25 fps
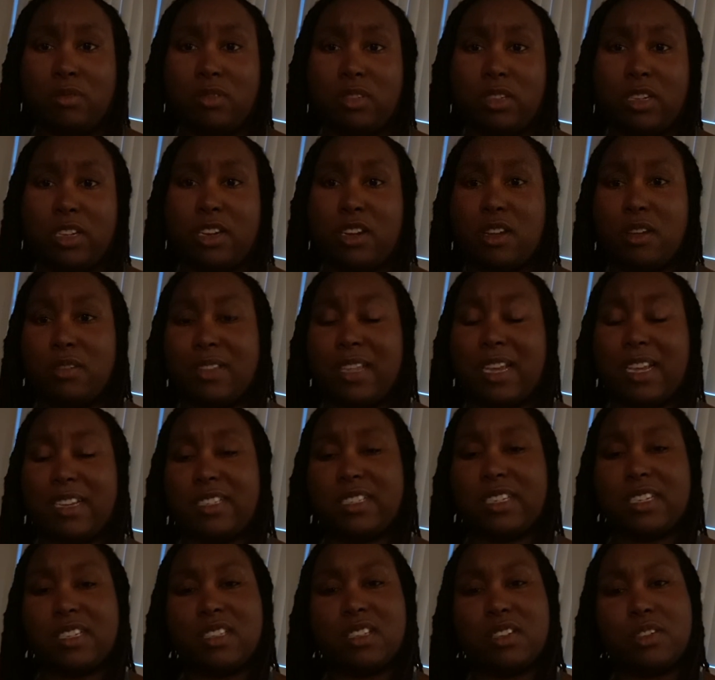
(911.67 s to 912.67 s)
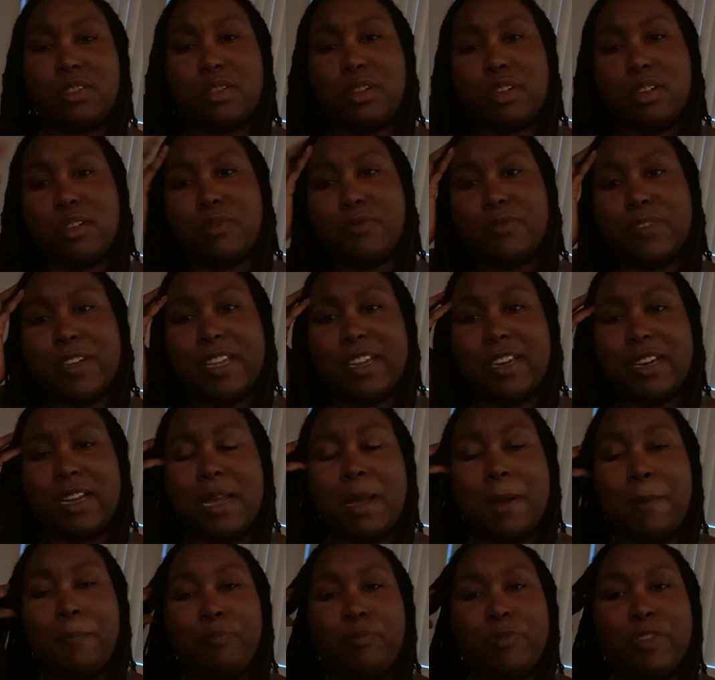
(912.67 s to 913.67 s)
You know, that's just the truth. And,
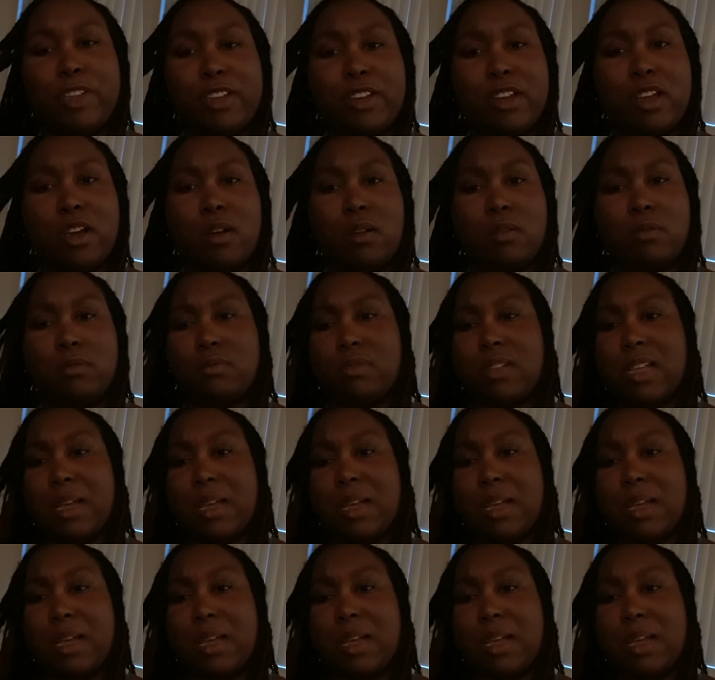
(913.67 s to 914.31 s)
you know,